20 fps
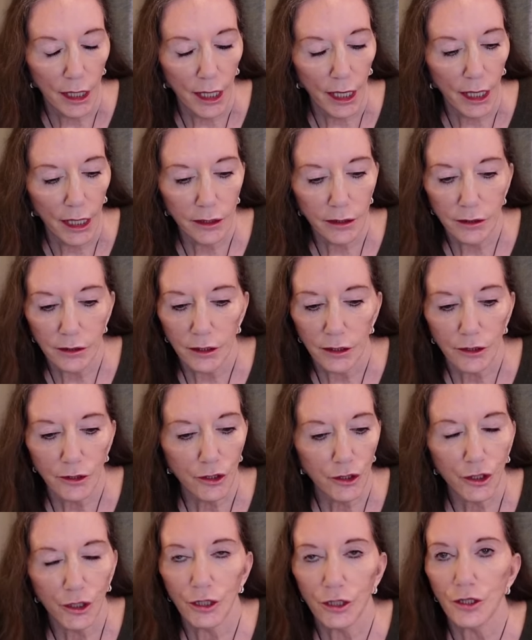And
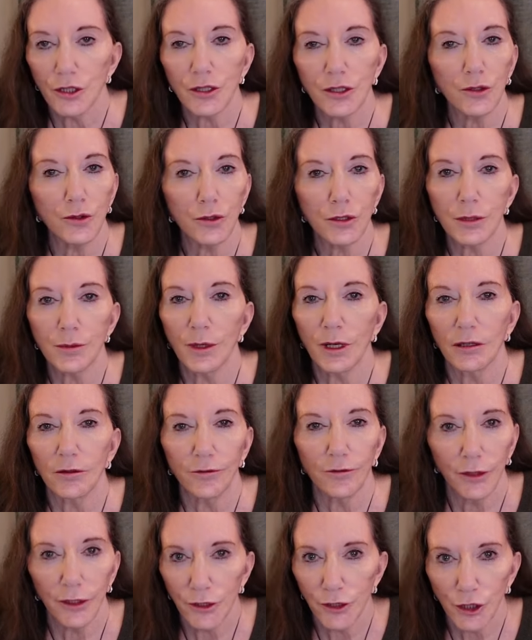she just talks about
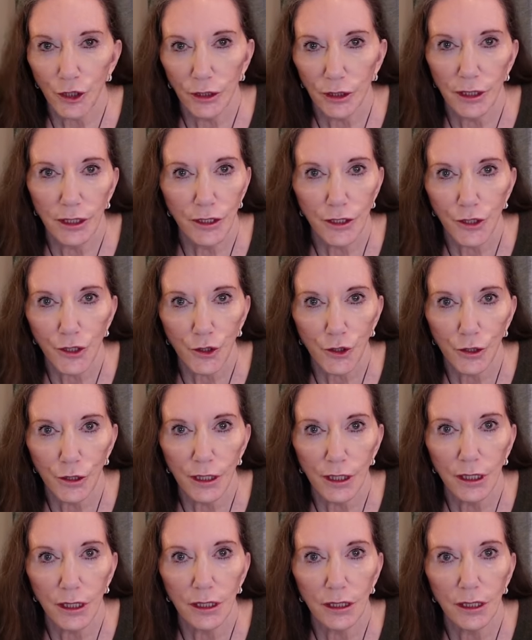fashion
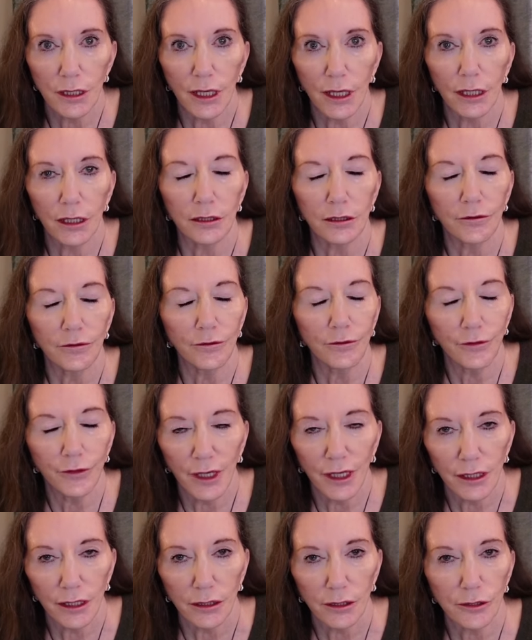history and
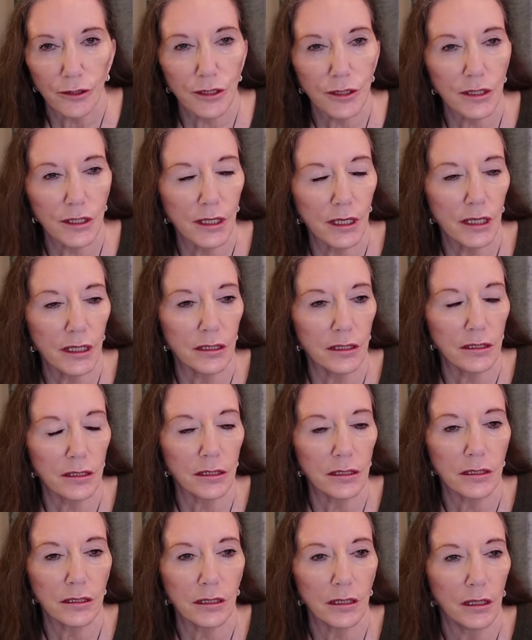facts
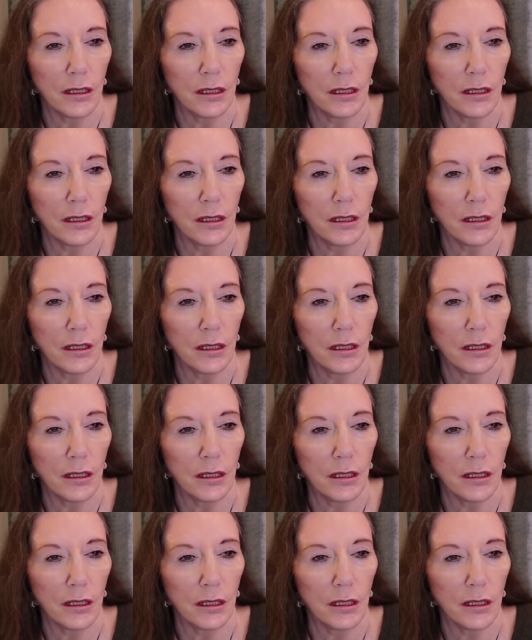and